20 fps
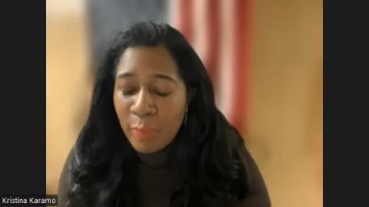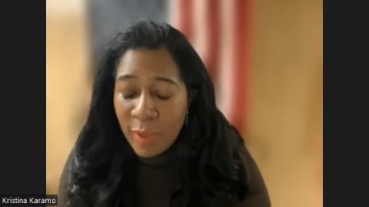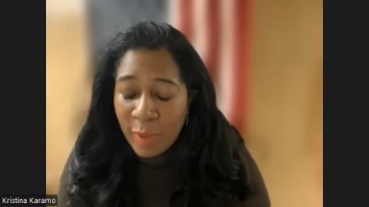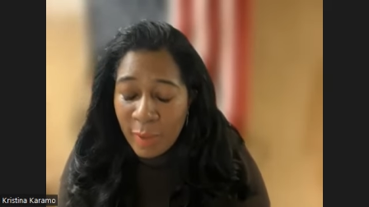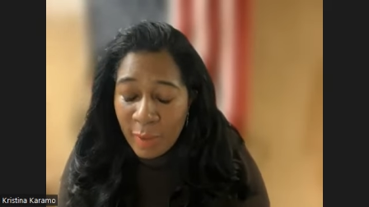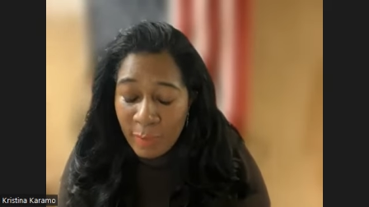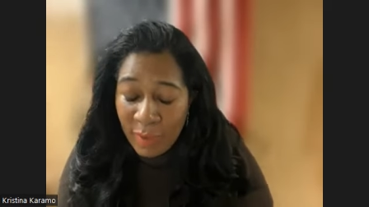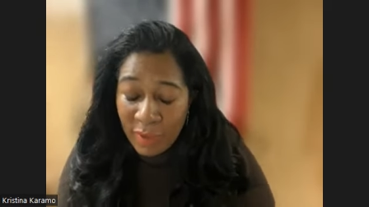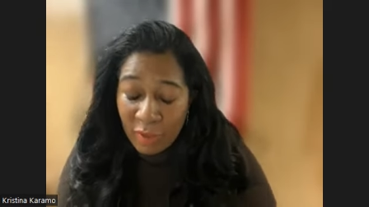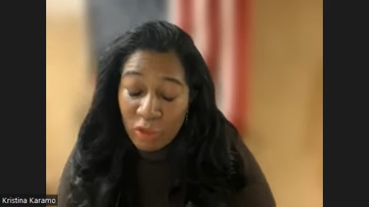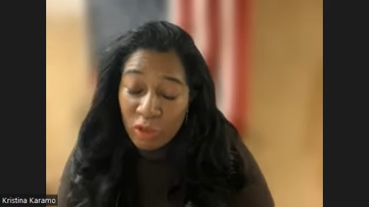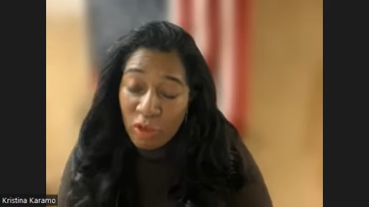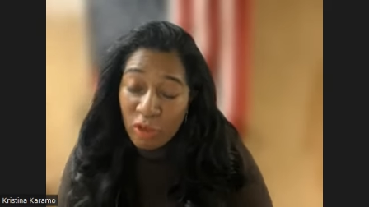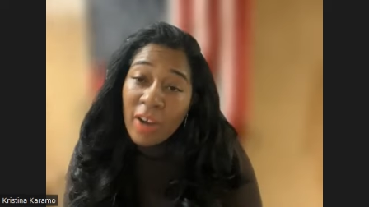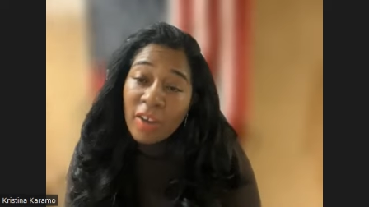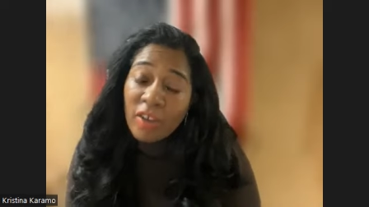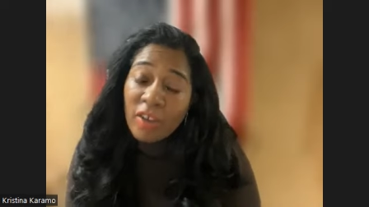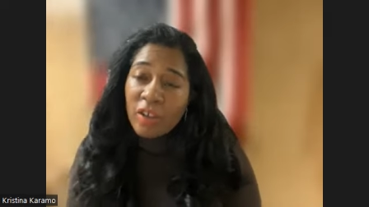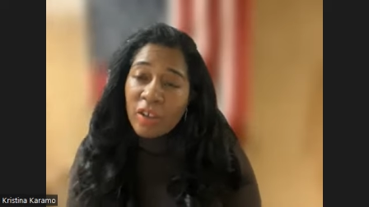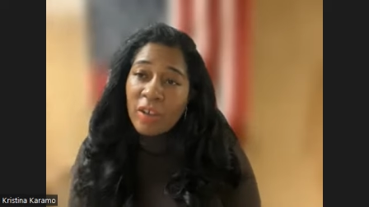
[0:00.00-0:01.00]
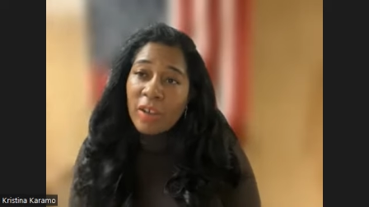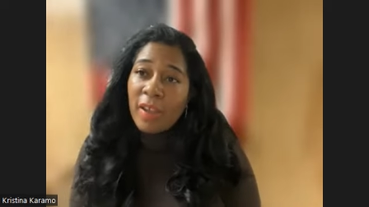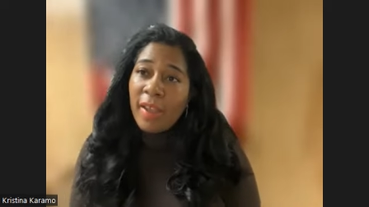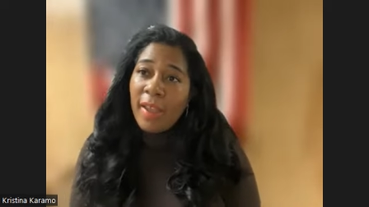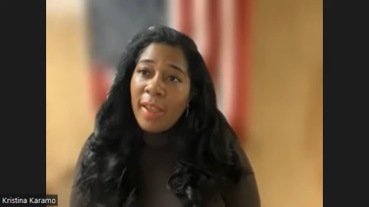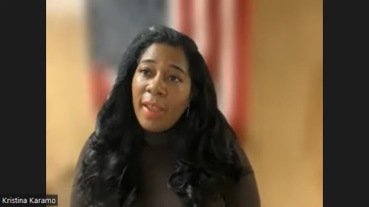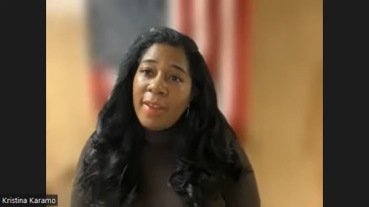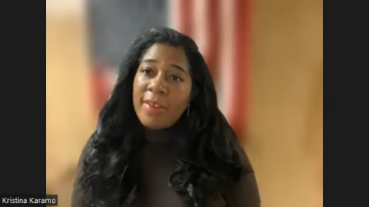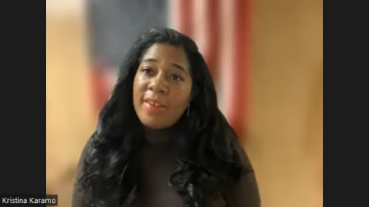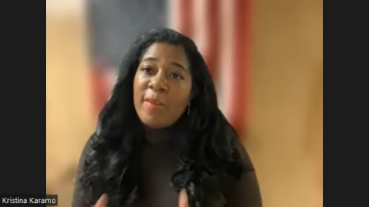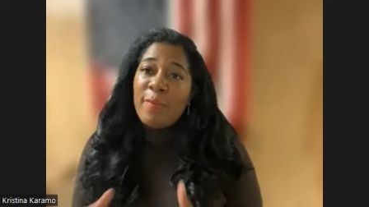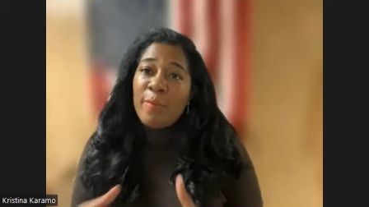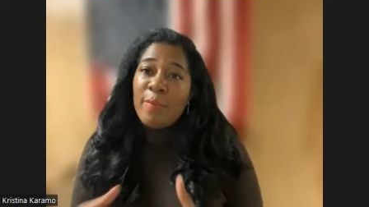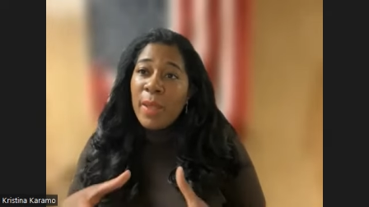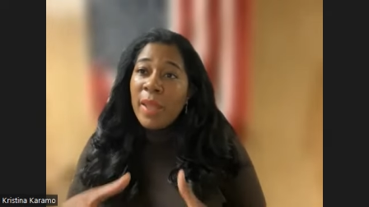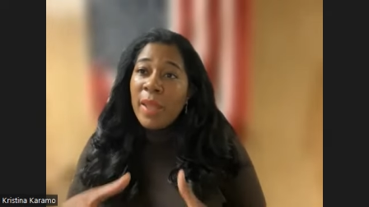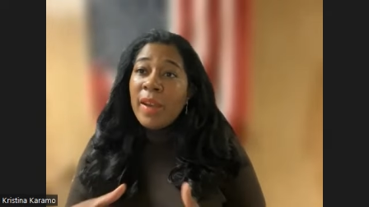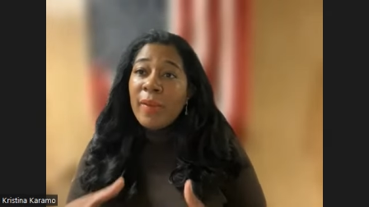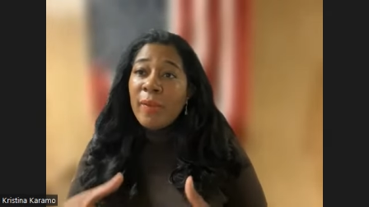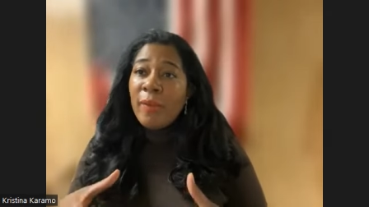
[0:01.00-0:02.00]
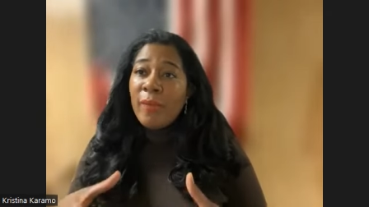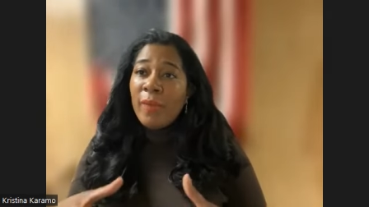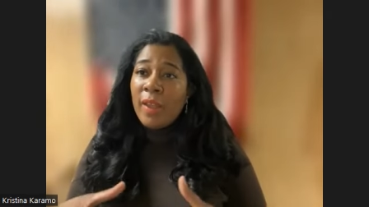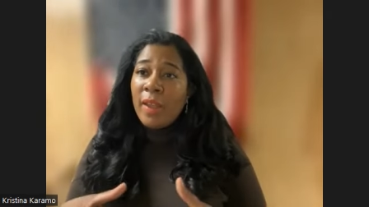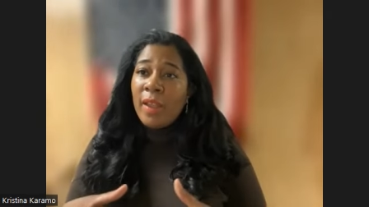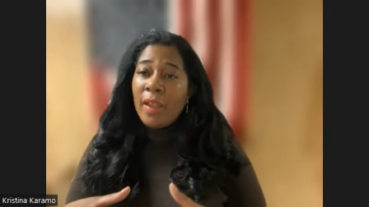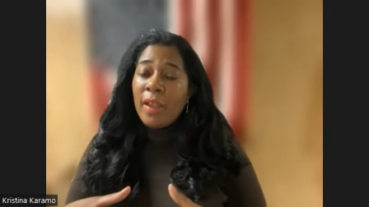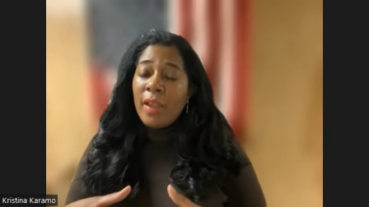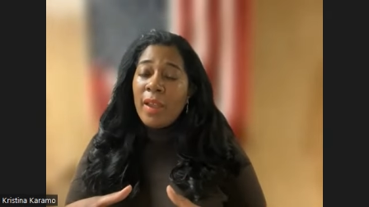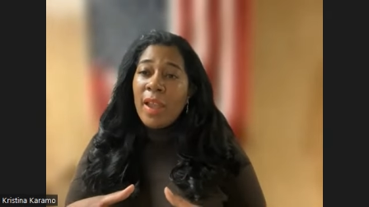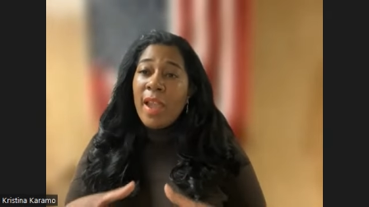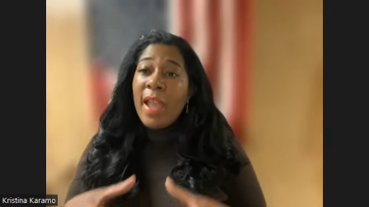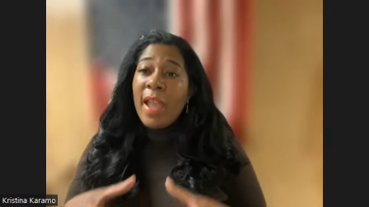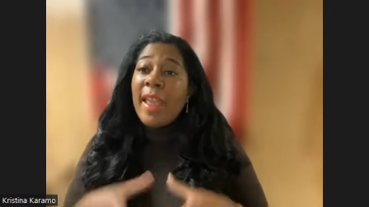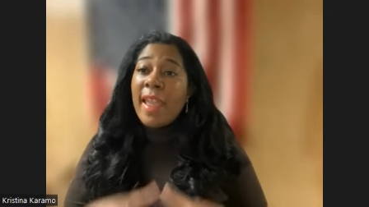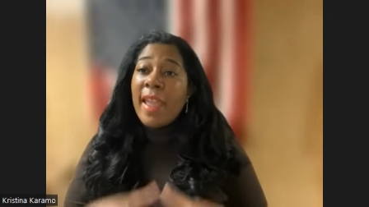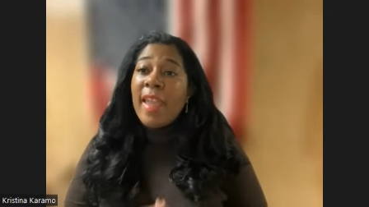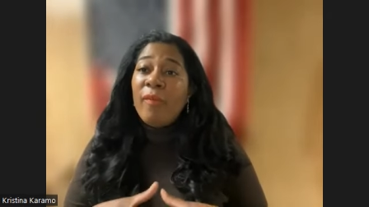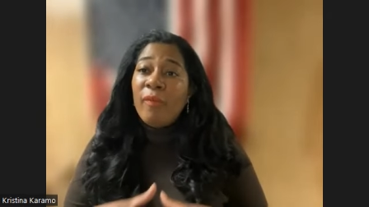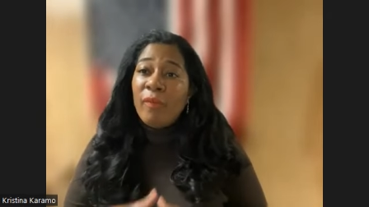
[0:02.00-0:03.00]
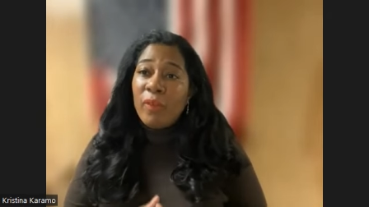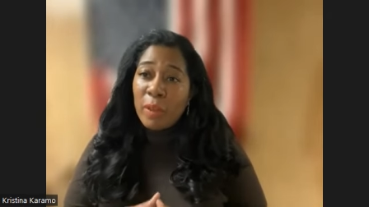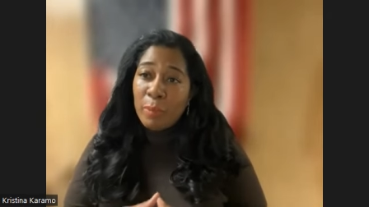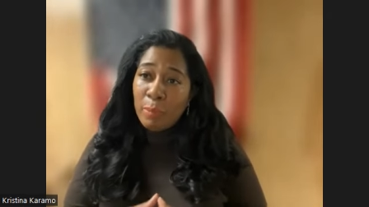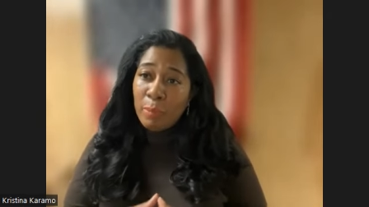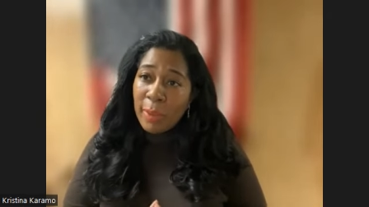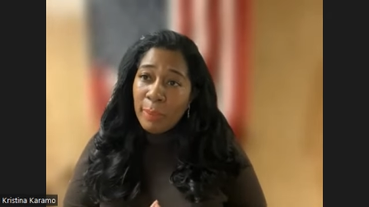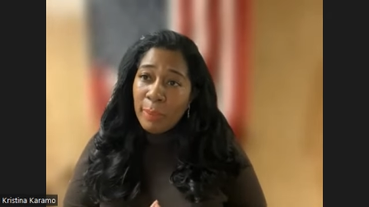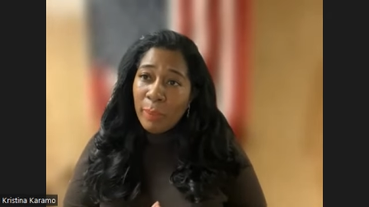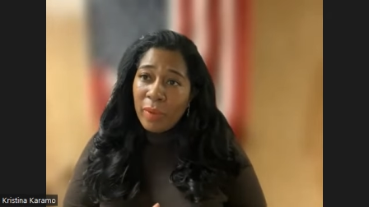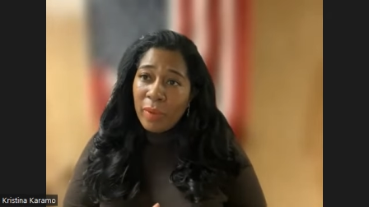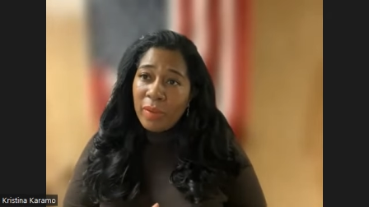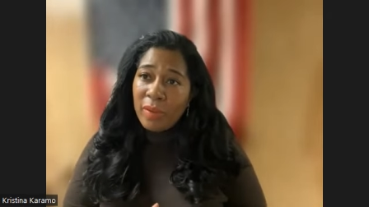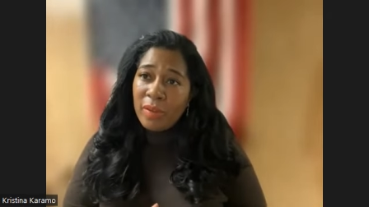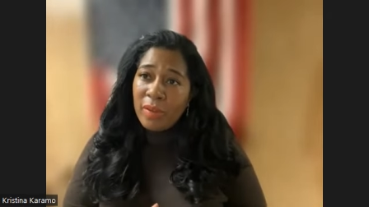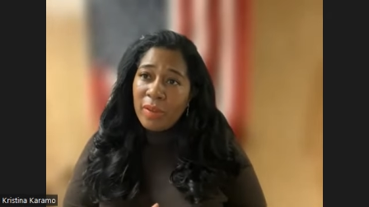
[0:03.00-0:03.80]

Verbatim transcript: has been structured to benefit a handful of people.